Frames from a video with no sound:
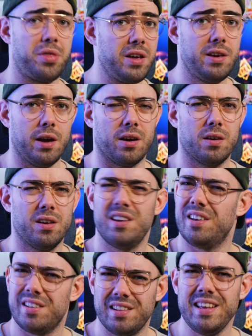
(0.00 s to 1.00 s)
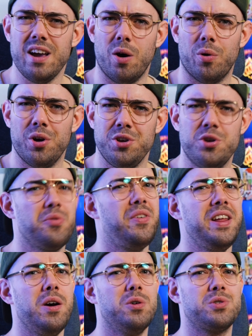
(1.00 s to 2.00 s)
thinking. Leo, your
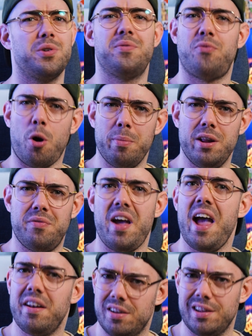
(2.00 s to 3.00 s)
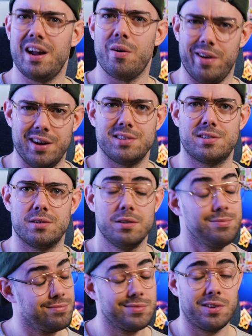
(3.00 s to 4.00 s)
videos are informative and hilarious.
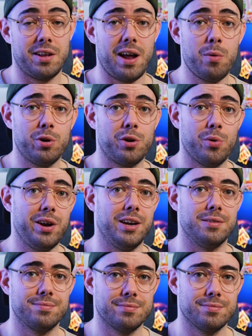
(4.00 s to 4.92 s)
And I would agree.